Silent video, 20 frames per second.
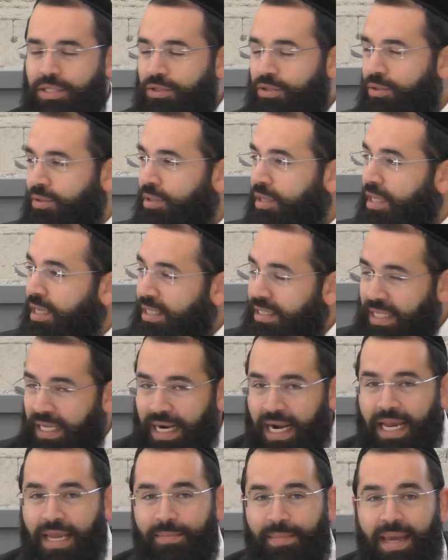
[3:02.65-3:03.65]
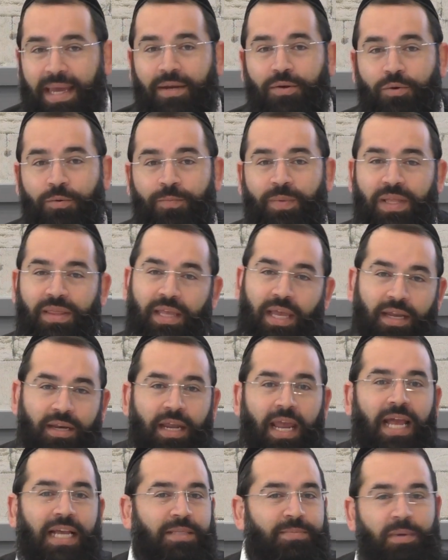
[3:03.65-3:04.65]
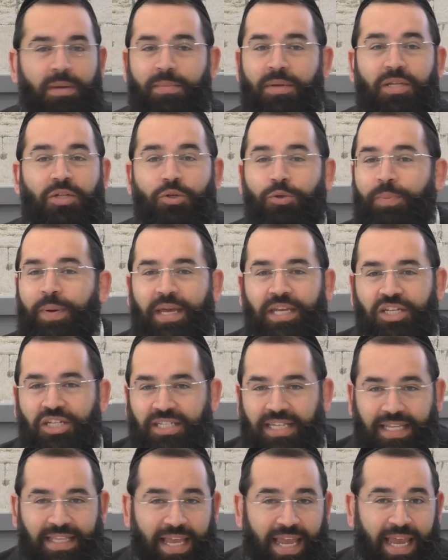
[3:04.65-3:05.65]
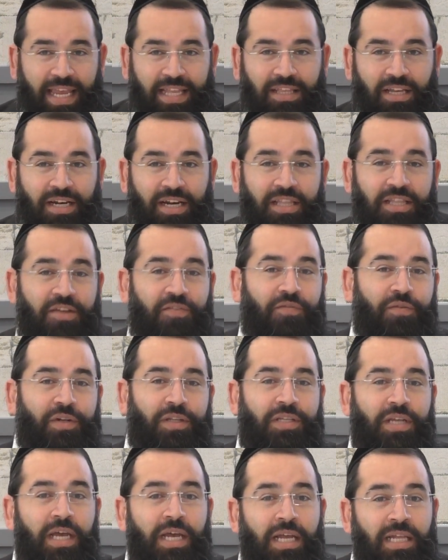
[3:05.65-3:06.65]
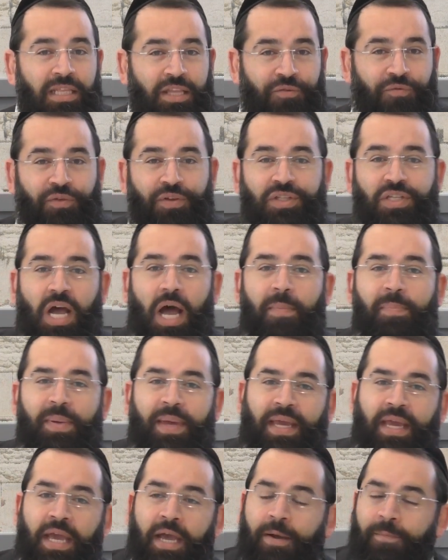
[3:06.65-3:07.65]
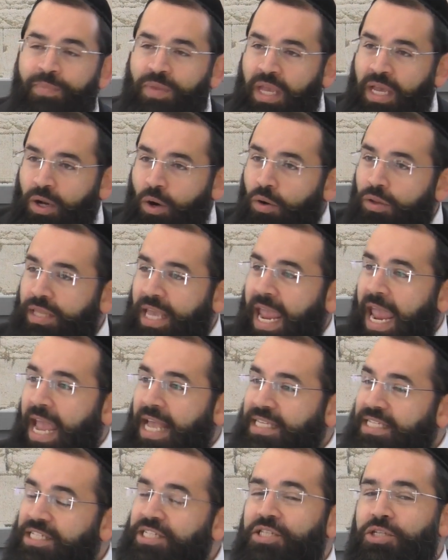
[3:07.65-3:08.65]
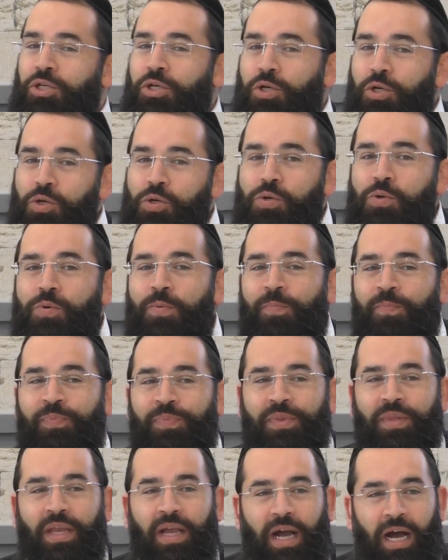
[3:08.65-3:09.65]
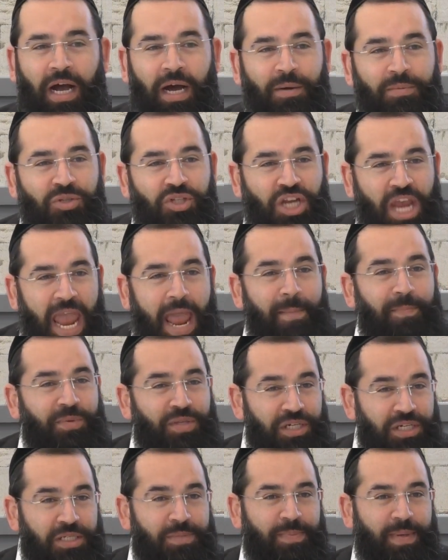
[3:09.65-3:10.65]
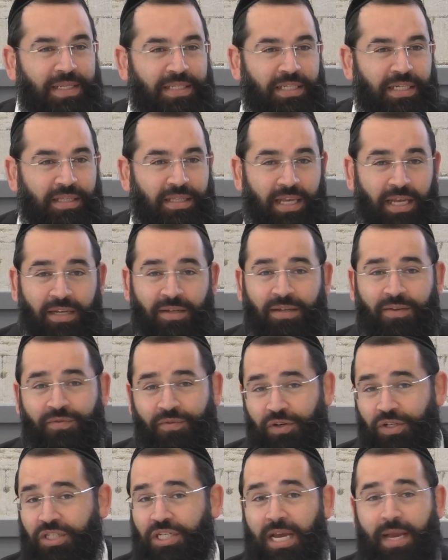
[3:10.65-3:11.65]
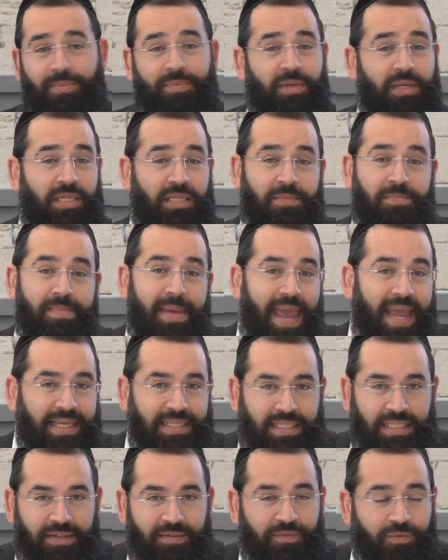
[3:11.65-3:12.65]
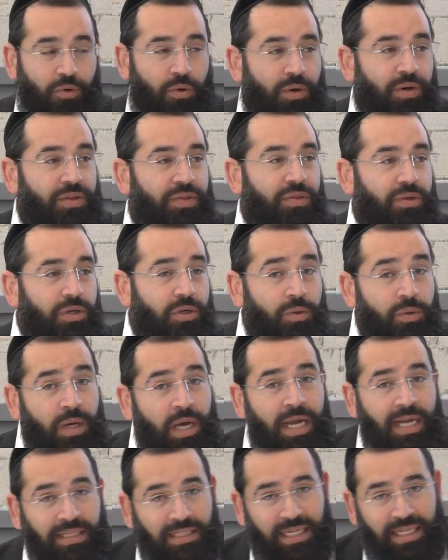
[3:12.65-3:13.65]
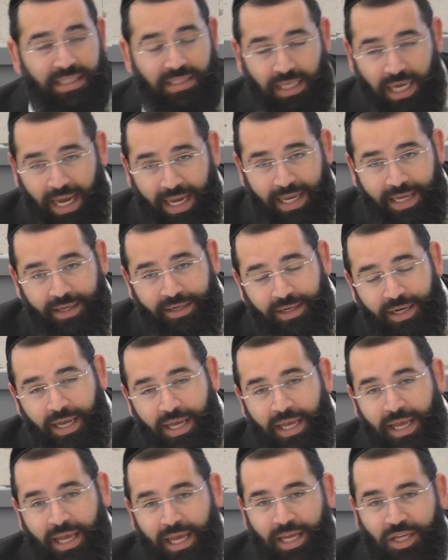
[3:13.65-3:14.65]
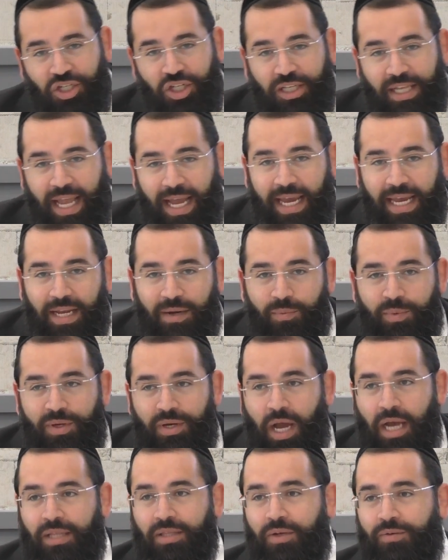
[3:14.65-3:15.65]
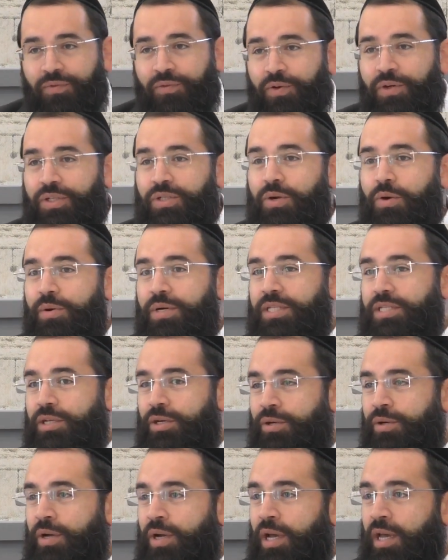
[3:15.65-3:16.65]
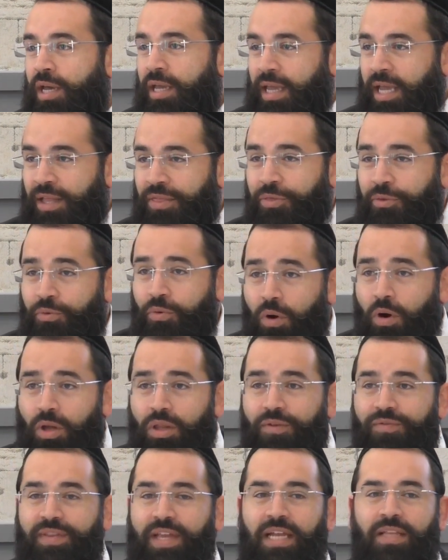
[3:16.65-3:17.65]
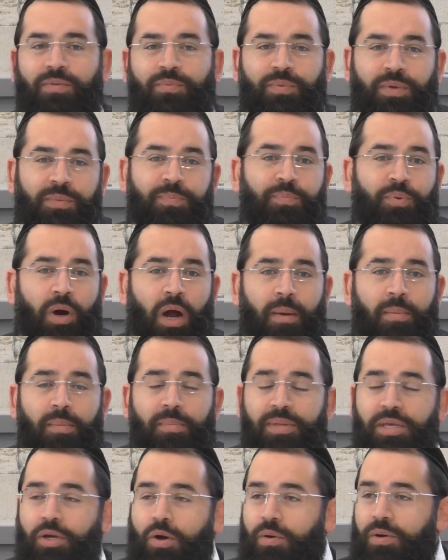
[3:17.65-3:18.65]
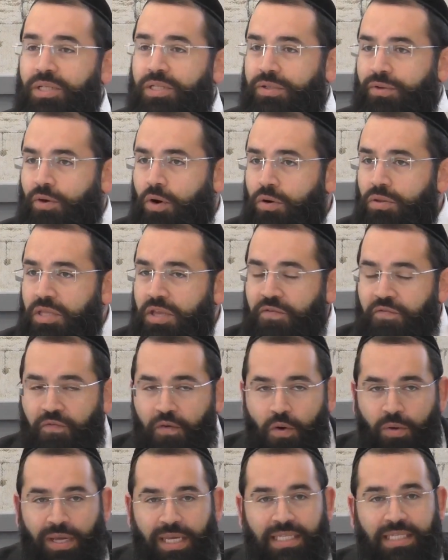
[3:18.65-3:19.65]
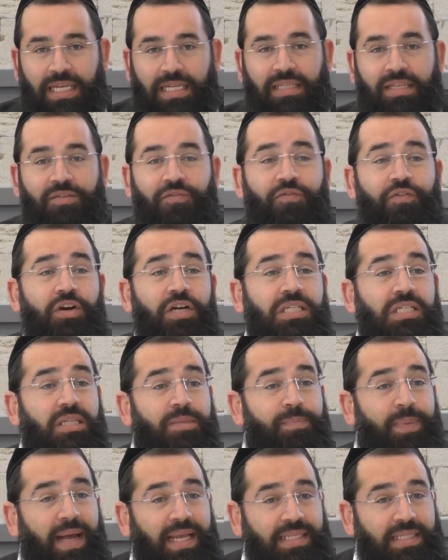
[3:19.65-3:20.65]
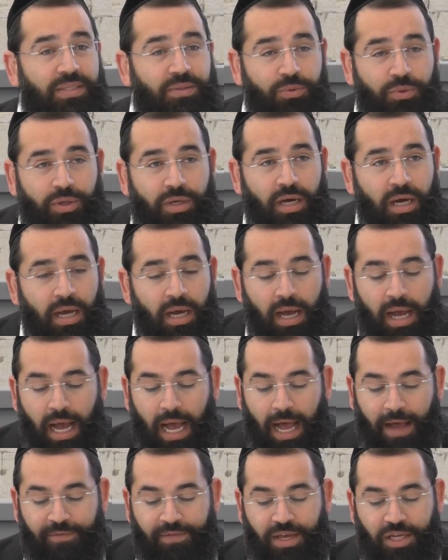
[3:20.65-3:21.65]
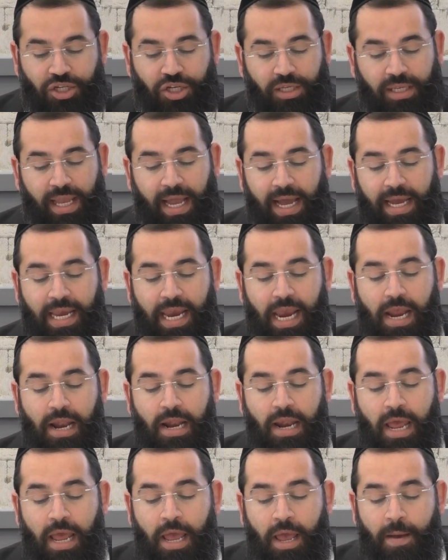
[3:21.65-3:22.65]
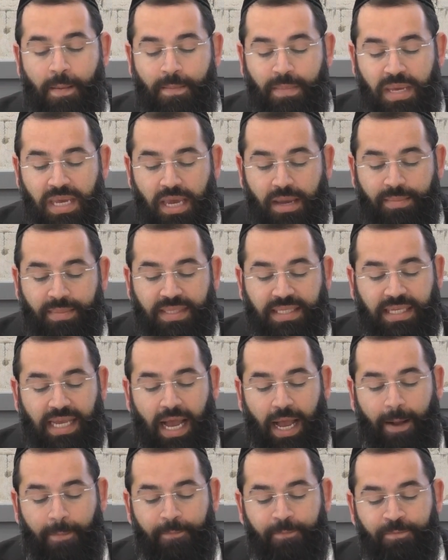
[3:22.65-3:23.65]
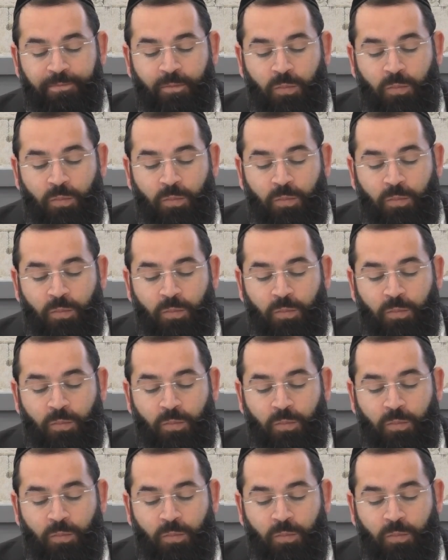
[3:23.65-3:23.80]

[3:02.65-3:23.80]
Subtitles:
to Sarah Imenu, and then he has maybe 2 pages at the end on a different topic. It only has 2 chapters basically, and the first chapter is massive, going through the entire Eshet Chayil. We're not, of course, going to get through all of that. We're probably going to only focus on the first pasuk of Eshet Chayil, Mi'imtza,